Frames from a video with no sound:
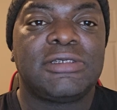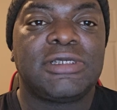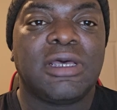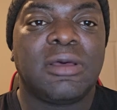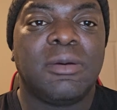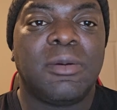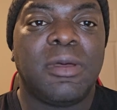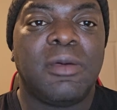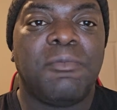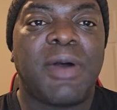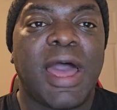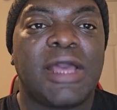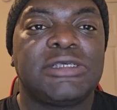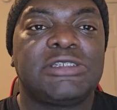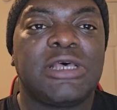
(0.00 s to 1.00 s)
to
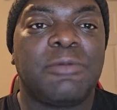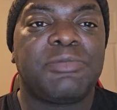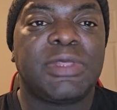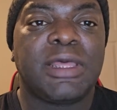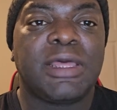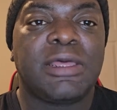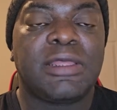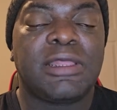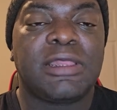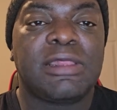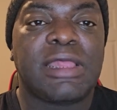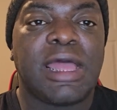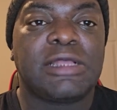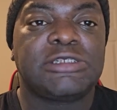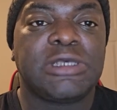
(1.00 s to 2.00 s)
buy something
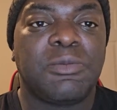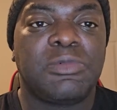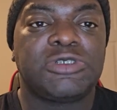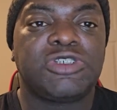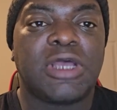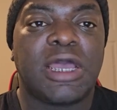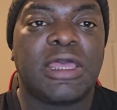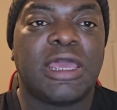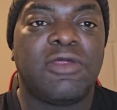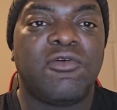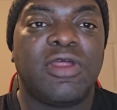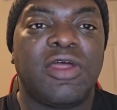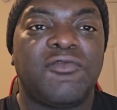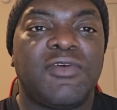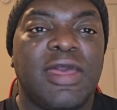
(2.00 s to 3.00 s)
that someone's trying to get
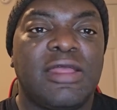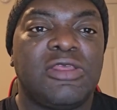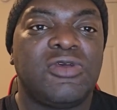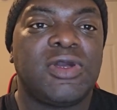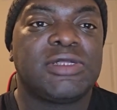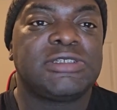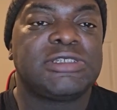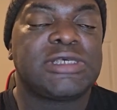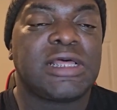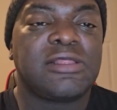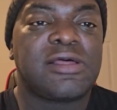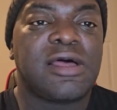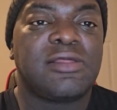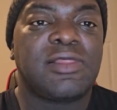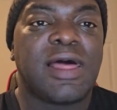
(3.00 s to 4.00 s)
rid of, and you can
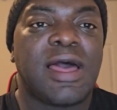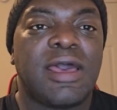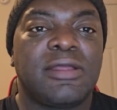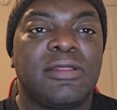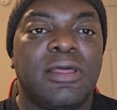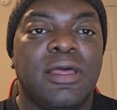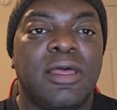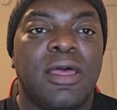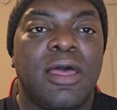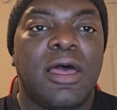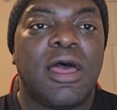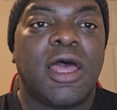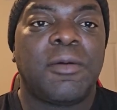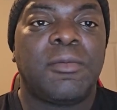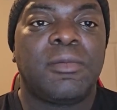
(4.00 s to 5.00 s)
sell it online.
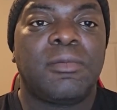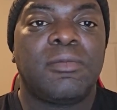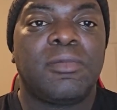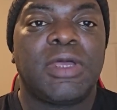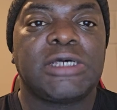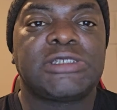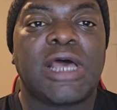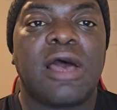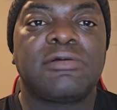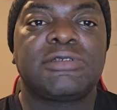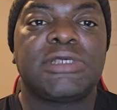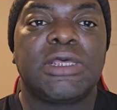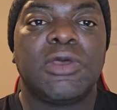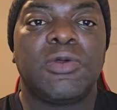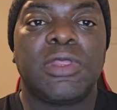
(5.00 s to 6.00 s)
Because
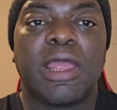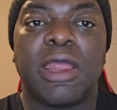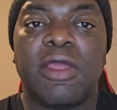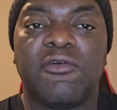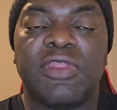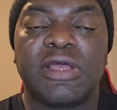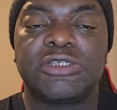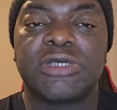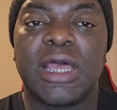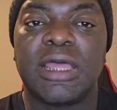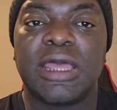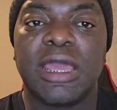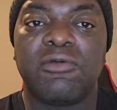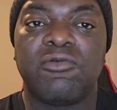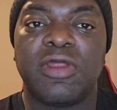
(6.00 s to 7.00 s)
obviously, if they're
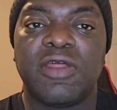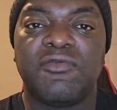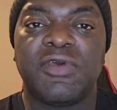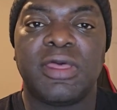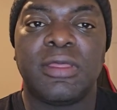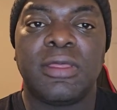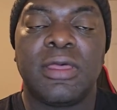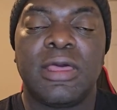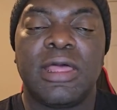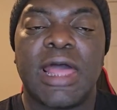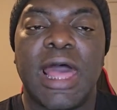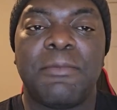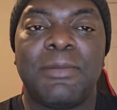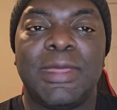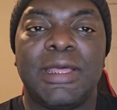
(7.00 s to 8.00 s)
trying to get rid of it,
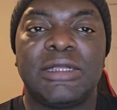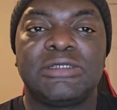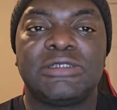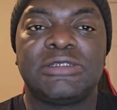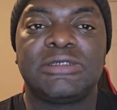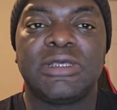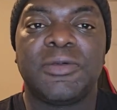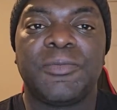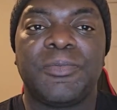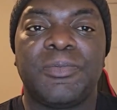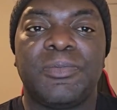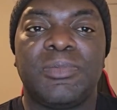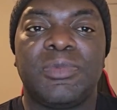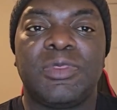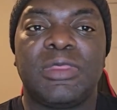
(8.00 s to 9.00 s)
that means
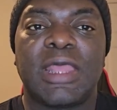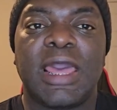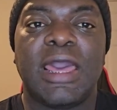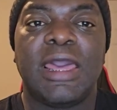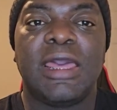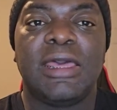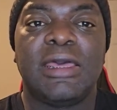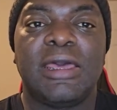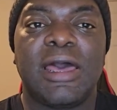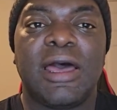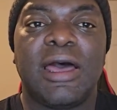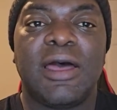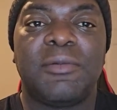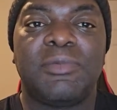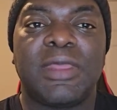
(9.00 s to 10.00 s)
they're
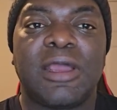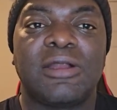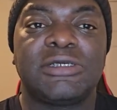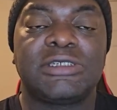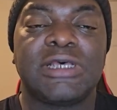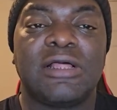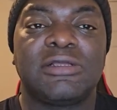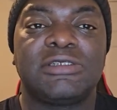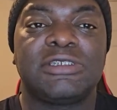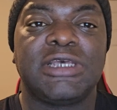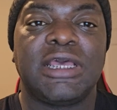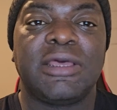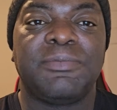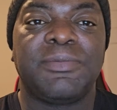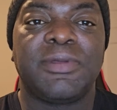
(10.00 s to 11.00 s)
going to sell it
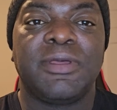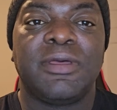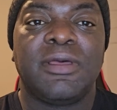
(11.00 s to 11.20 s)
cheap.